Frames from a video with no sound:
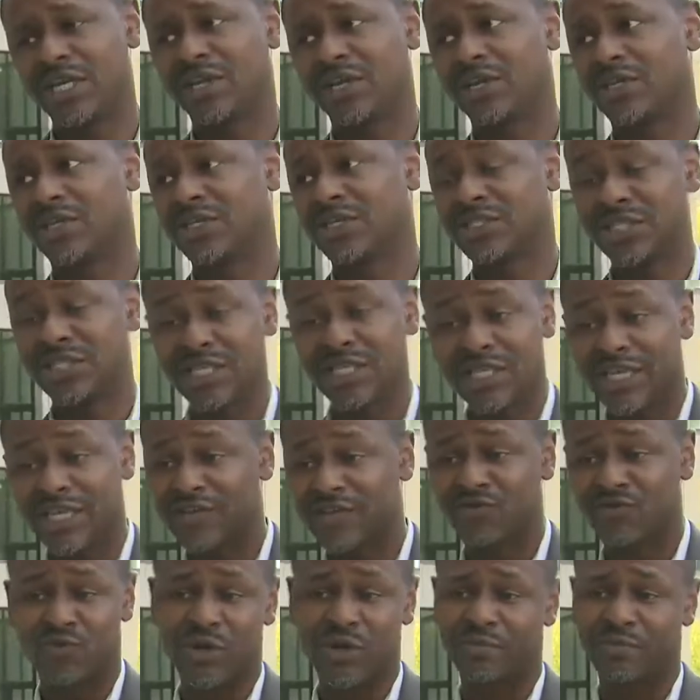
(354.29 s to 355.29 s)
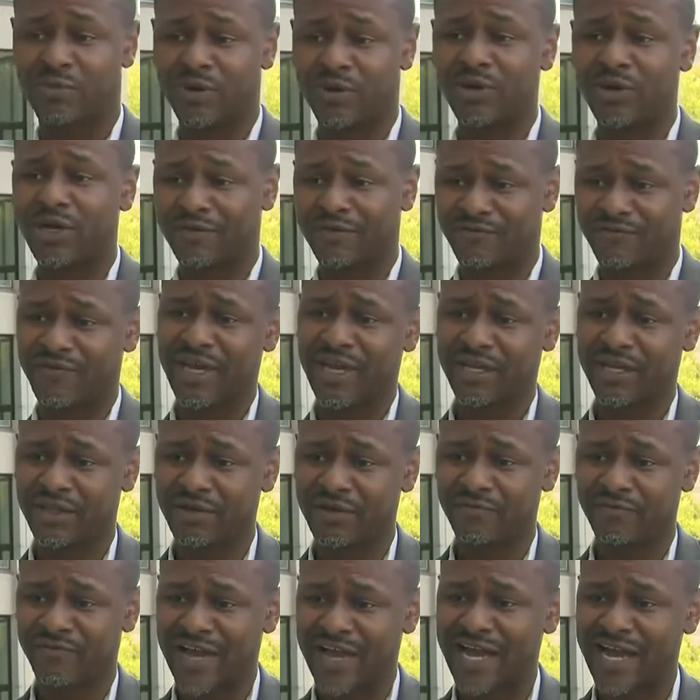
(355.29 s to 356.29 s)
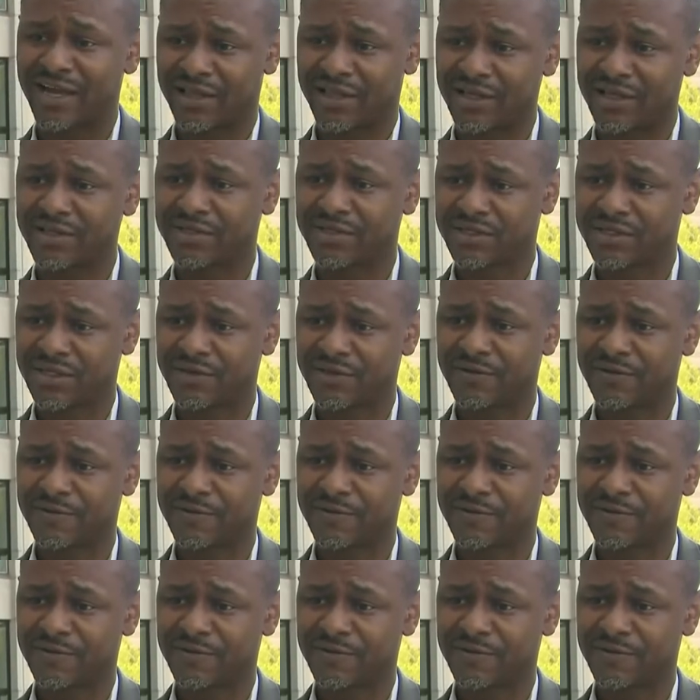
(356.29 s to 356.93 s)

Charlie Caswell is a Shelby County commissioner.